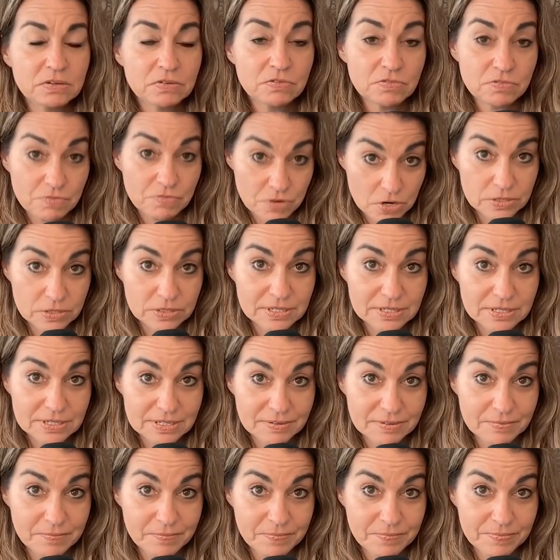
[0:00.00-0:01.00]
first,
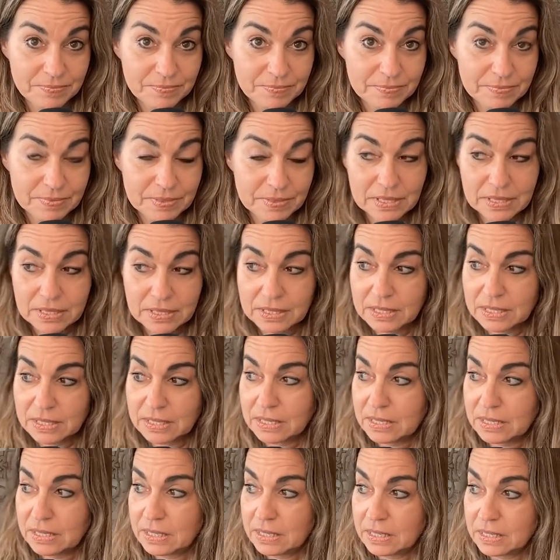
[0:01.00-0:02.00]

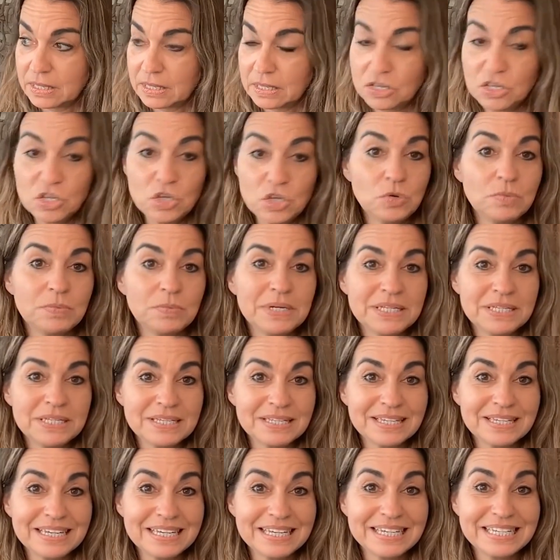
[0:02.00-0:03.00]

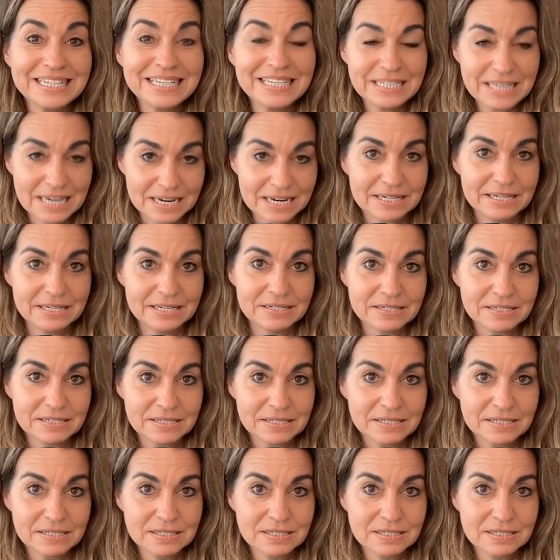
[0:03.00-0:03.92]
humans second.